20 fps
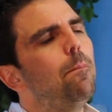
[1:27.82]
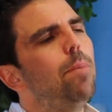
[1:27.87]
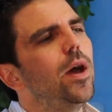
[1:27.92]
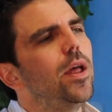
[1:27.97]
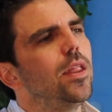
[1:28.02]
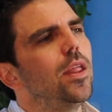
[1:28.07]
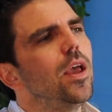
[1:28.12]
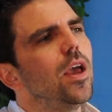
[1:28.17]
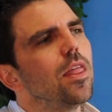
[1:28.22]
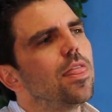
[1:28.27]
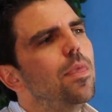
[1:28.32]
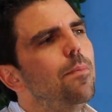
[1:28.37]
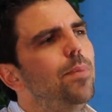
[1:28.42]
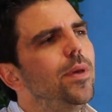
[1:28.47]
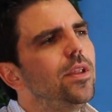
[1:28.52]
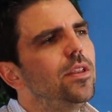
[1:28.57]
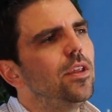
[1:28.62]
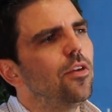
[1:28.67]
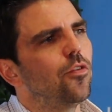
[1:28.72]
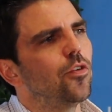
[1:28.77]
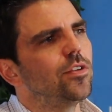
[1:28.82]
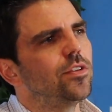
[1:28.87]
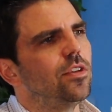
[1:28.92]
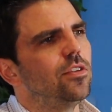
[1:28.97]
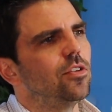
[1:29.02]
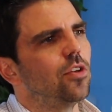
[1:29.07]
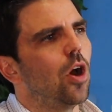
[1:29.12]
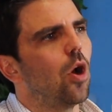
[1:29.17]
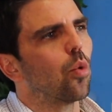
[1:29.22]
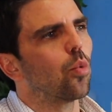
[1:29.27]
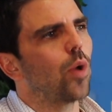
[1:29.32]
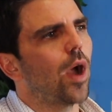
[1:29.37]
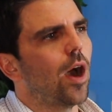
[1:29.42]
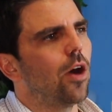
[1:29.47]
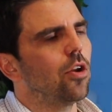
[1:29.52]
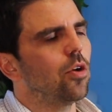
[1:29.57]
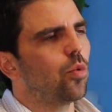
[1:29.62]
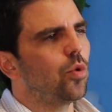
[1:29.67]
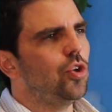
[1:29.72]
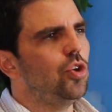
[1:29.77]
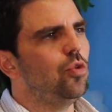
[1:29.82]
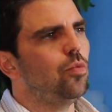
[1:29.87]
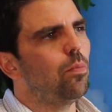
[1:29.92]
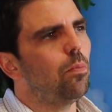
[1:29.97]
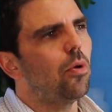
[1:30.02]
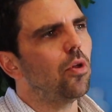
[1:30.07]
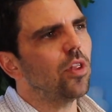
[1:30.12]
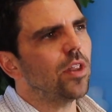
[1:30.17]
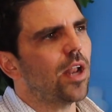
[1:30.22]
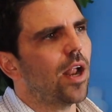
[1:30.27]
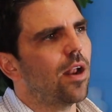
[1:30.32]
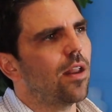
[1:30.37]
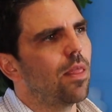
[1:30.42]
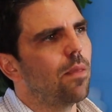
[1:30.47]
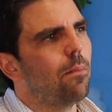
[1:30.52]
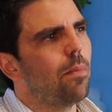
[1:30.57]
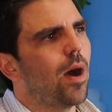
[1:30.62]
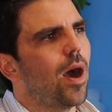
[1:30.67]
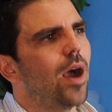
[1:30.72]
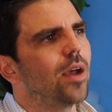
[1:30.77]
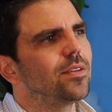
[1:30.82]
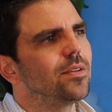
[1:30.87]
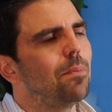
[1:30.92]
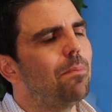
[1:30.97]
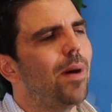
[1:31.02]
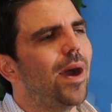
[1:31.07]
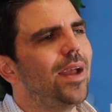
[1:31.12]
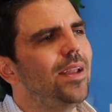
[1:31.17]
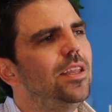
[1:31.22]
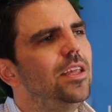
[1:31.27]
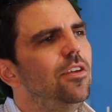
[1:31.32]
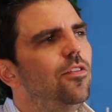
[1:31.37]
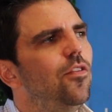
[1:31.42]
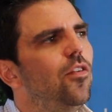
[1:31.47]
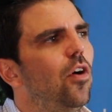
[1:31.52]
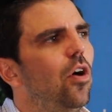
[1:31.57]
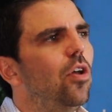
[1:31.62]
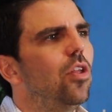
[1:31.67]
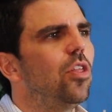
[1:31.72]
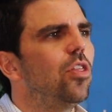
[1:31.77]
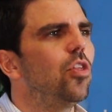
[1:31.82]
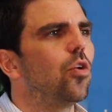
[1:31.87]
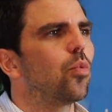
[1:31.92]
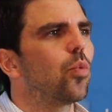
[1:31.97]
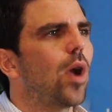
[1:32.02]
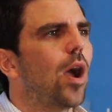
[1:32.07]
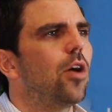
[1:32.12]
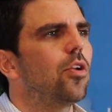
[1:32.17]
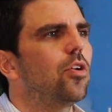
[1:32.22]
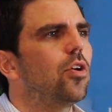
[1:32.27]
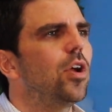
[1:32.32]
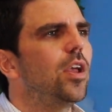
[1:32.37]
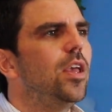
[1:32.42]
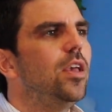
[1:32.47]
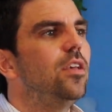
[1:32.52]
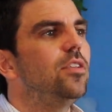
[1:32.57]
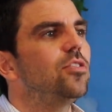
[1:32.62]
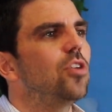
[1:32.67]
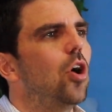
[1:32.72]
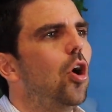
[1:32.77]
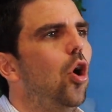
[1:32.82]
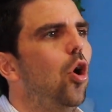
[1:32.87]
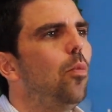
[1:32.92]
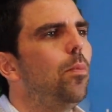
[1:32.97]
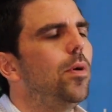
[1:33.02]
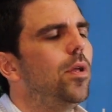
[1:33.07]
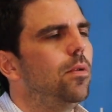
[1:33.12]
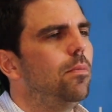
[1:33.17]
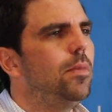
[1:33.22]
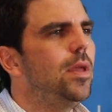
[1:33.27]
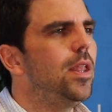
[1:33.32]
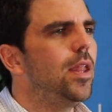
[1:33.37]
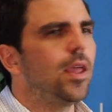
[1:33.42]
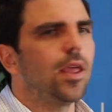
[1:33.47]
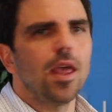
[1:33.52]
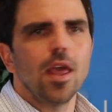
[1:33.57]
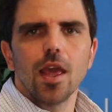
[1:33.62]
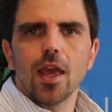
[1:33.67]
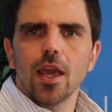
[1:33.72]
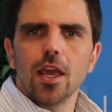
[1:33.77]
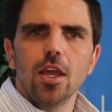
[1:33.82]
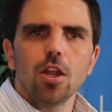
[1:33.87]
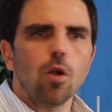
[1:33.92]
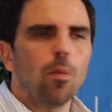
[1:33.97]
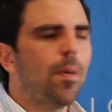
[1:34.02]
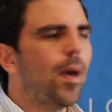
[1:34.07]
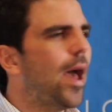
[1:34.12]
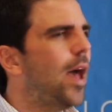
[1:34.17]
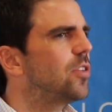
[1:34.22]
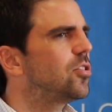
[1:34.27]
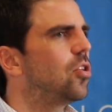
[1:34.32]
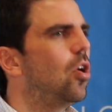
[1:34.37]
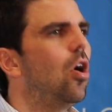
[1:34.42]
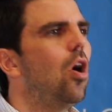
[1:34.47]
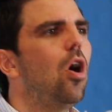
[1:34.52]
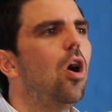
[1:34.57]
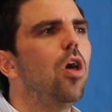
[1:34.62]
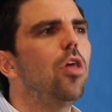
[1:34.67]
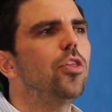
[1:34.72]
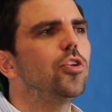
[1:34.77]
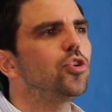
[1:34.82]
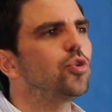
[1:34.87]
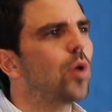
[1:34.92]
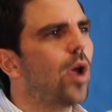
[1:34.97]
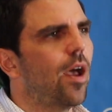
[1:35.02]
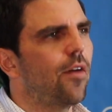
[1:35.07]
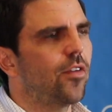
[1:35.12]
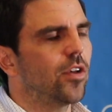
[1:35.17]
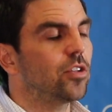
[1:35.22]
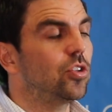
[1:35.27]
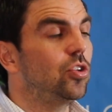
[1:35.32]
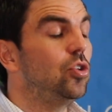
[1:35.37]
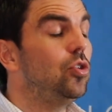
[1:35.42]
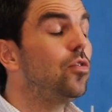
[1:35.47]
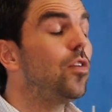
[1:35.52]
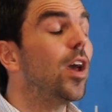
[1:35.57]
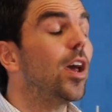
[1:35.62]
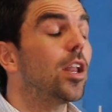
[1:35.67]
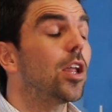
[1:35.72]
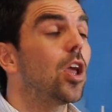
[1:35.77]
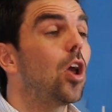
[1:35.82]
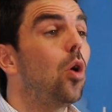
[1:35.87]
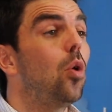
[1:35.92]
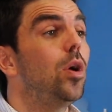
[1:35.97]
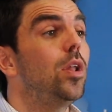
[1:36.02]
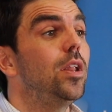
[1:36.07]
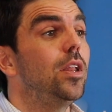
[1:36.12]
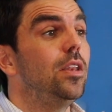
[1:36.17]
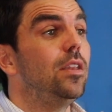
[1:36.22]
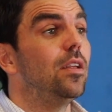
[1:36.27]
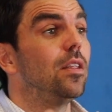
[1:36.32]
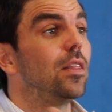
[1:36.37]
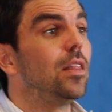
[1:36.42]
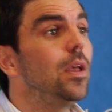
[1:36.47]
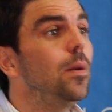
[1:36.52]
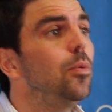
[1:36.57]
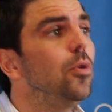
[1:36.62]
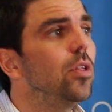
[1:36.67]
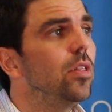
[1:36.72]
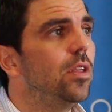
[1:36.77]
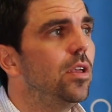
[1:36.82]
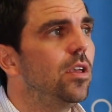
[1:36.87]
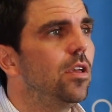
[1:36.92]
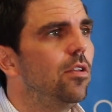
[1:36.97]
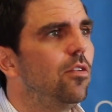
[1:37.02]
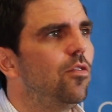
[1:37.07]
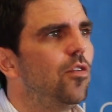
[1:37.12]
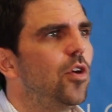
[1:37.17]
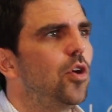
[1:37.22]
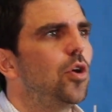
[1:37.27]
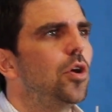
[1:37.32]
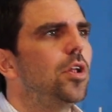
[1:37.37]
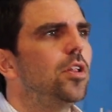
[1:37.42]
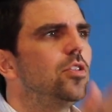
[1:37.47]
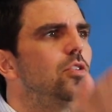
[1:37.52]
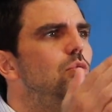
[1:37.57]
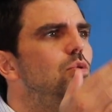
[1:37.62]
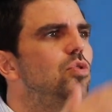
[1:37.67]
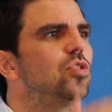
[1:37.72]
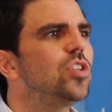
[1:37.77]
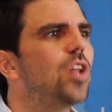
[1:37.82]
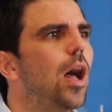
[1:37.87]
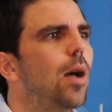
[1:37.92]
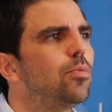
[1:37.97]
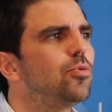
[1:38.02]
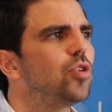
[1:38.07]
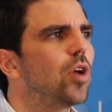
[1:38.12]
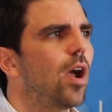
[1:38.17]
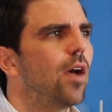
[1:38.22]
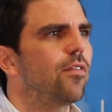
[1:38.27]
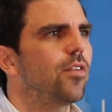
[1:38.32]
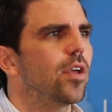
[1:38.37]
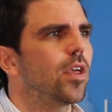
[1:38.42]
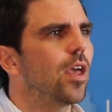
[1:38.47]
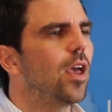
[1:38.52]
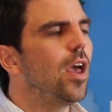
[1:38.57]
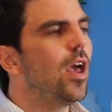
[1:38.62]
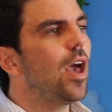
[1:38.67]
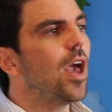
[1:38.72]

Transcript: But the big difference is a router, when you pull it out of the box, by default, the router is open, meaning it'll pass all the traffic. So you've got to go in and deliberately configure it to stop traffic.